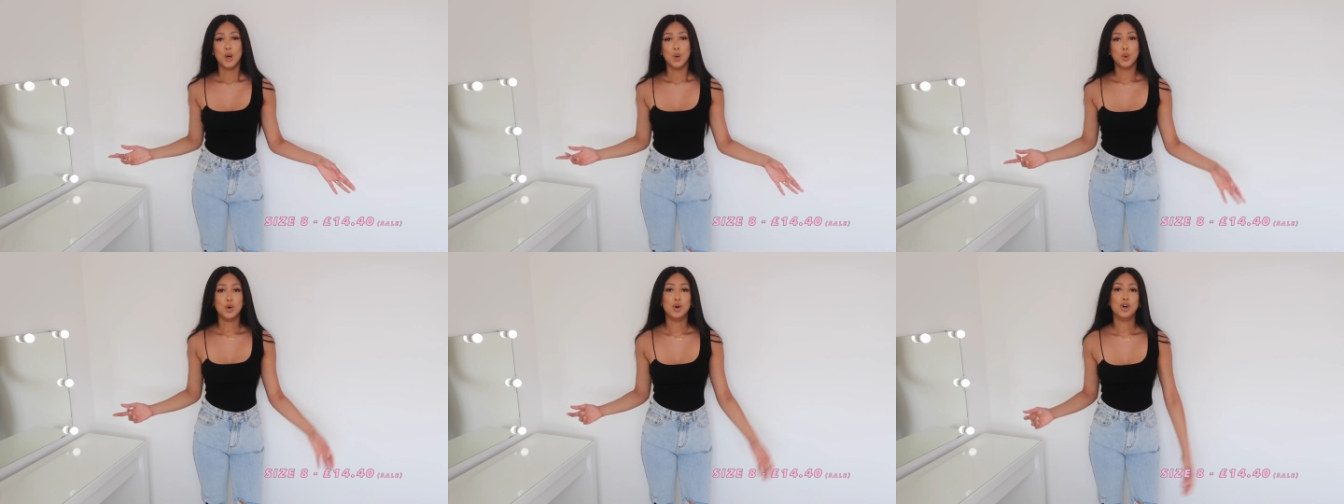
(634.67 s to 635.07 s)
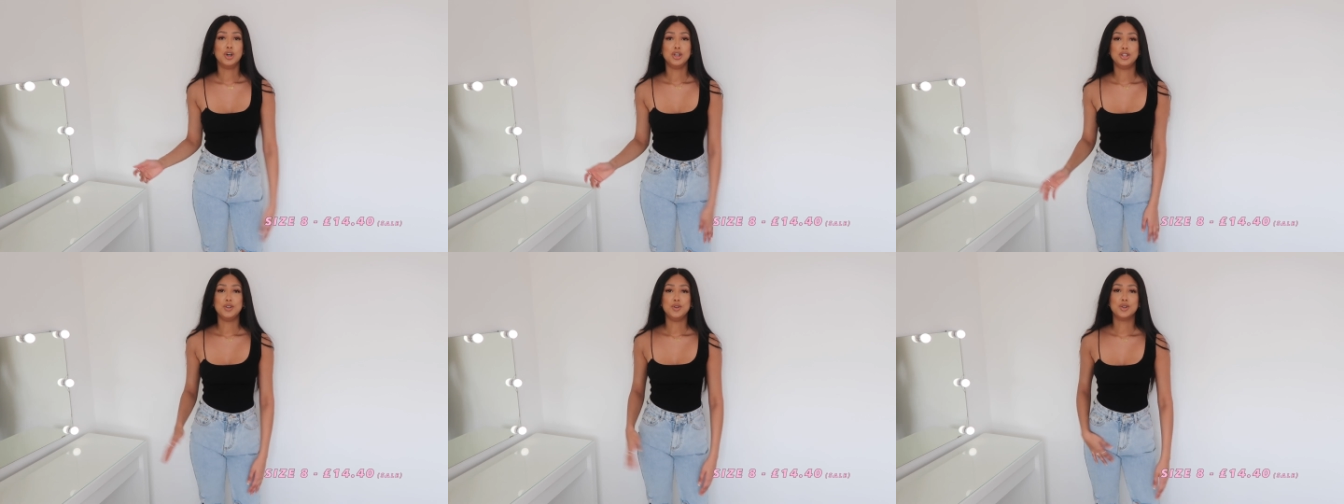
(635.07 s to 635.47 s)

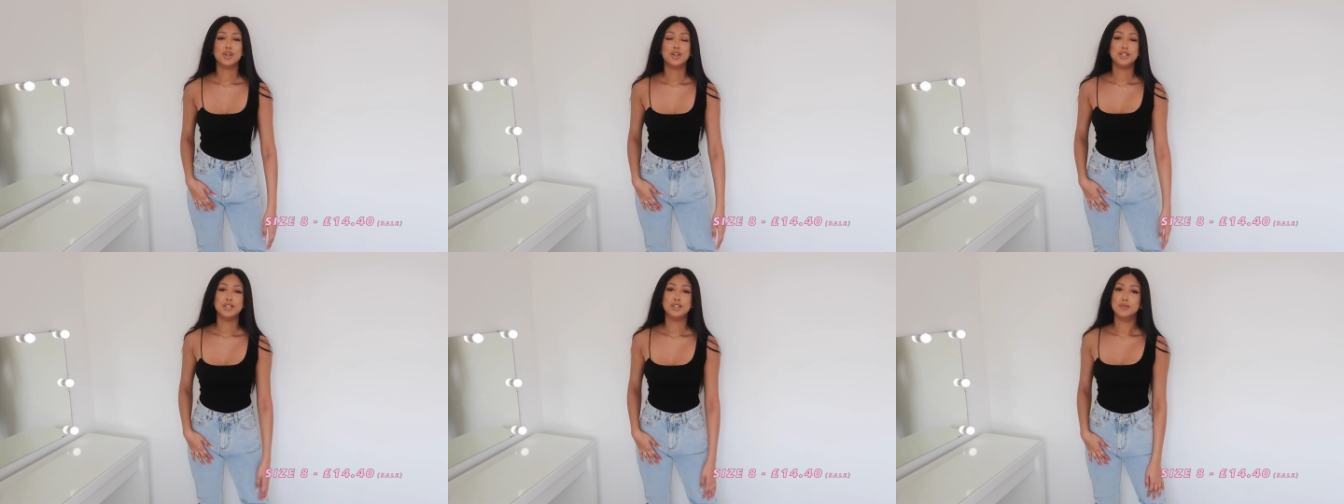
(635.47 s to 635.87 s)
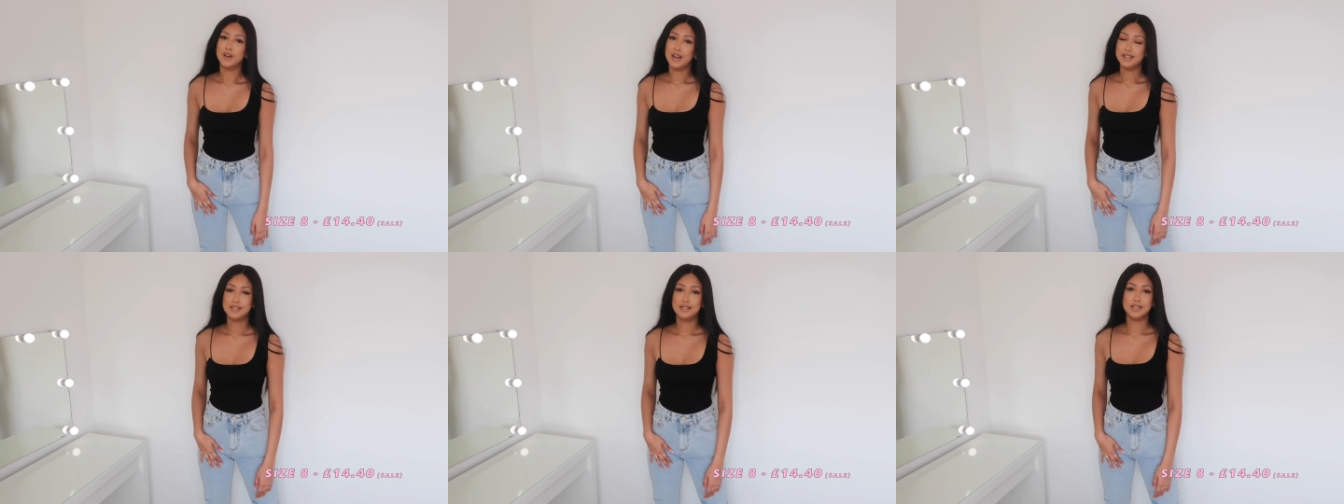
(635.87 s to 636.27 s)
Or you could
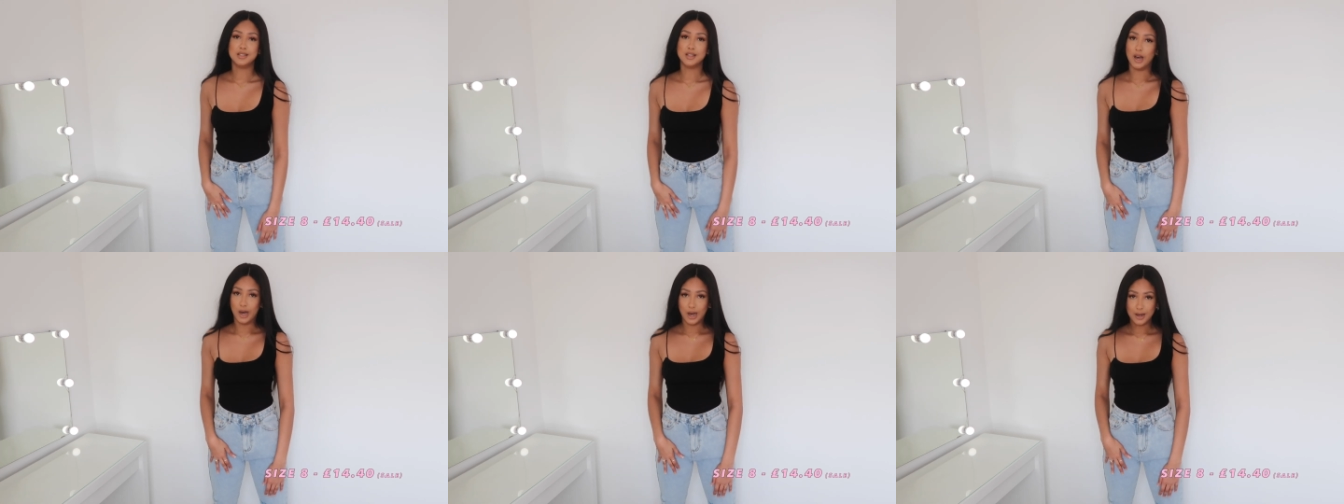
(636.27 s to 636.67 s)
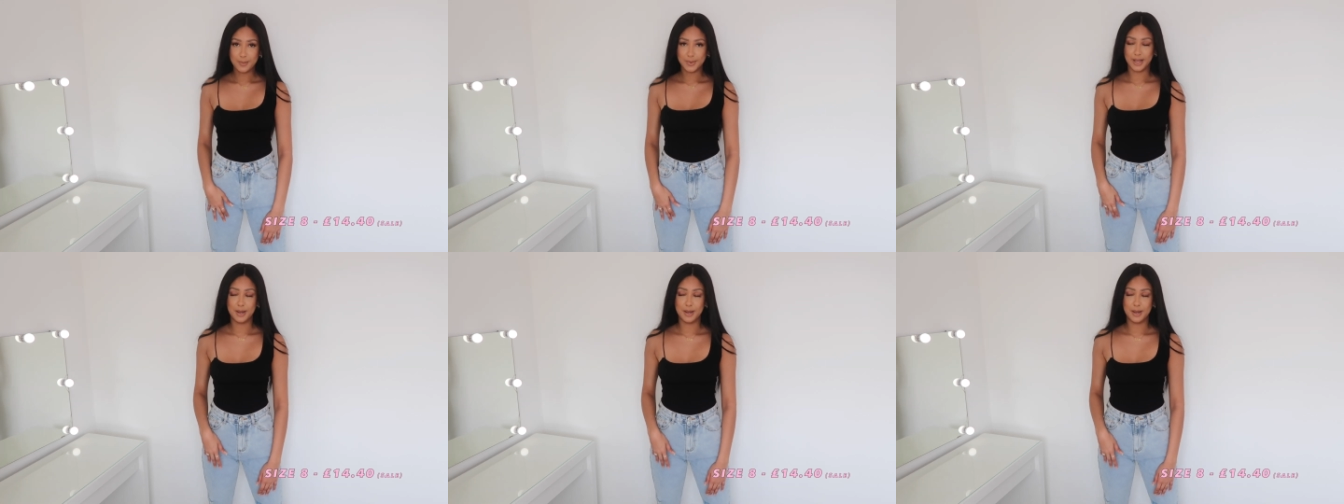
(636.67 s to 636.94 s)
dress this up.